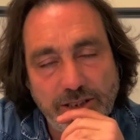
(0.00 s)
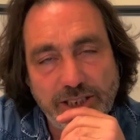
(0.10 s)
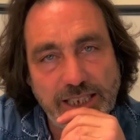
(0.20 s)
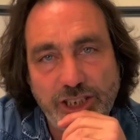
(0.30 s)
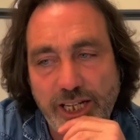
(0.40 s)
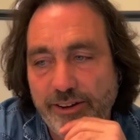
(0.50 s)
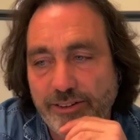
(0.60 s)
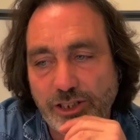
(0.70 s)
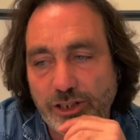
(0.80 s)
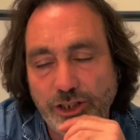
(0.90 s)

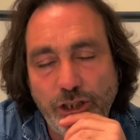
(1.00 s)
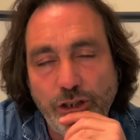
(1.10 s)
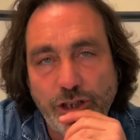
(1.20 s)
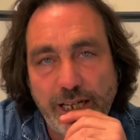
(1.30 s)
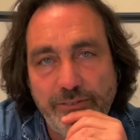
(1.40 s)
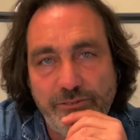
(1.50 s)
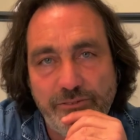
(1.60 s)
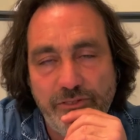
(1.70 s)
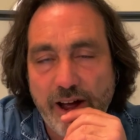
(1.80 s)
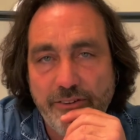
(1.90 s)
Sagittarius are usually
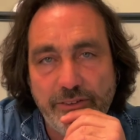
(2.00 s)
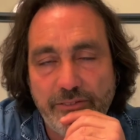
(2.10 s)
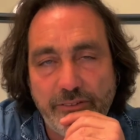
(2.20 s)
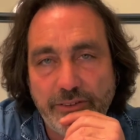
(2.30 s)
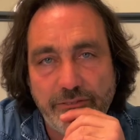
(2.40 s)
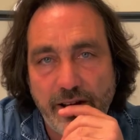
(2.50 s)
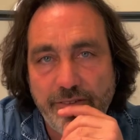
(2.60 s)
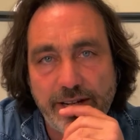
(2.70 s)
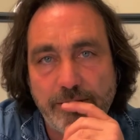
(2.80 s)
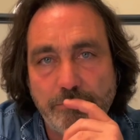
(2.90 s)
very, very,
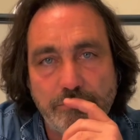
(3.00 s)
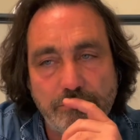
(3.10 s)
very